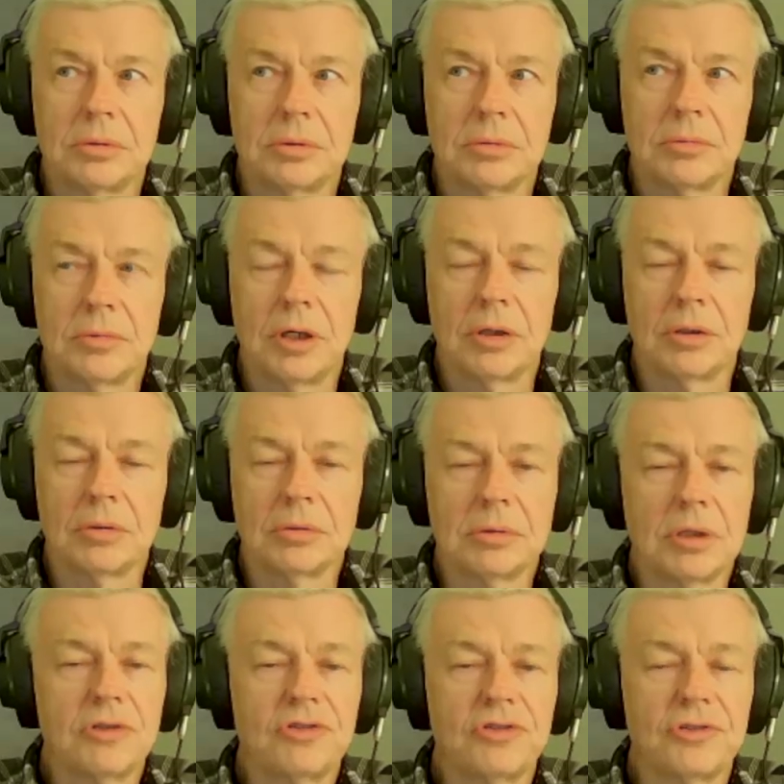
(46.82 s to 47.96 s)
well,
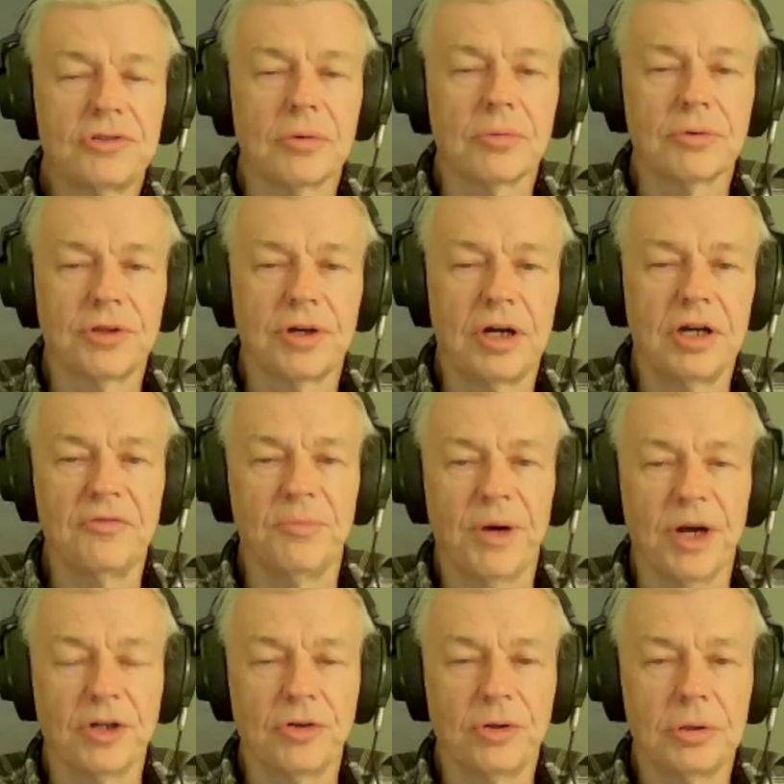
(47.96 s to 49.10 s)
let's start with the hive
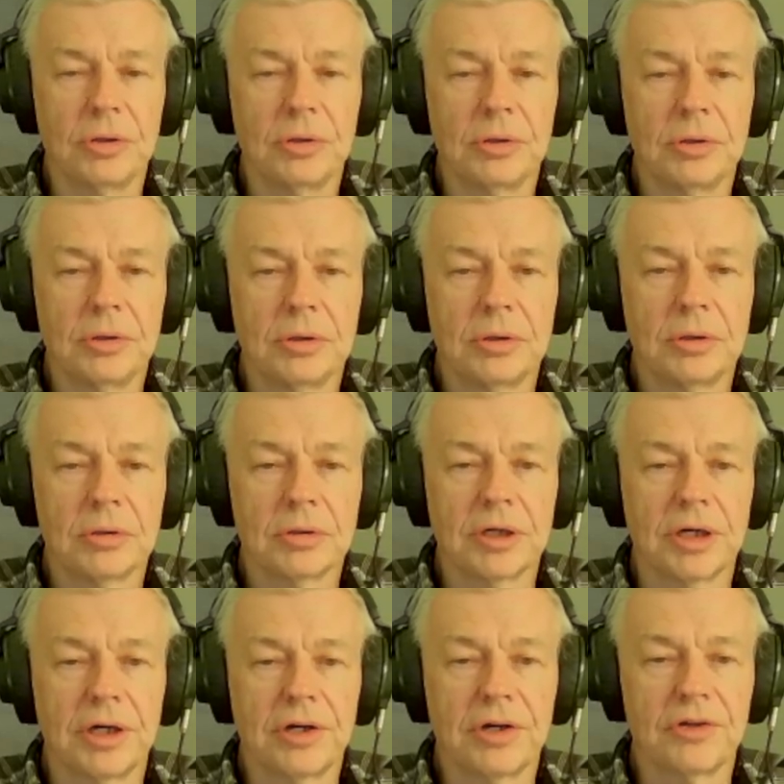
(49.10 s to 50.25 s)
mind,
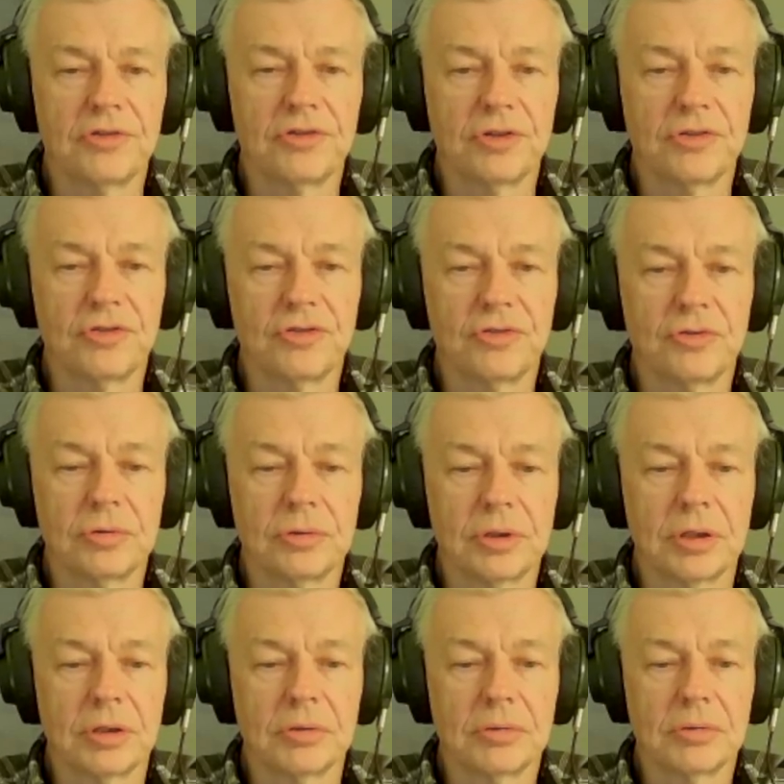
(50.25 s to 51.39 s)
okay? Because it's
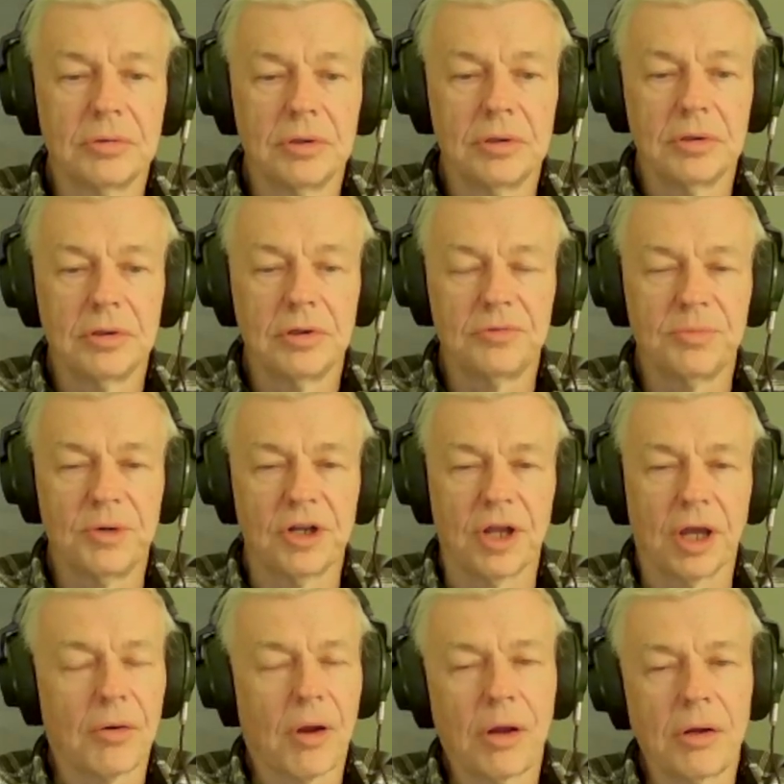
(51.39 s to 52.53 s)
Monday,
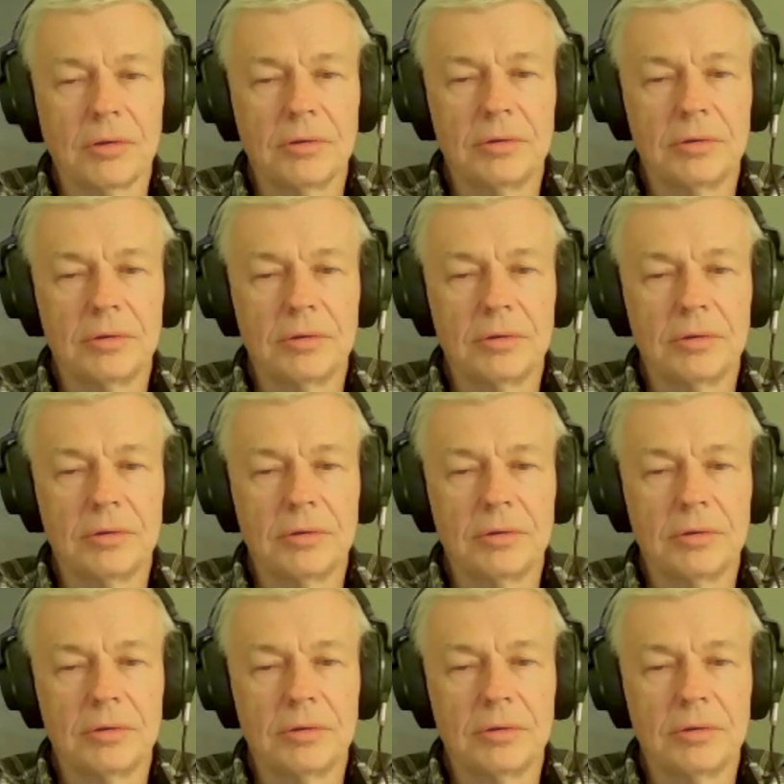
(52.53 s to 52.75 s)
right?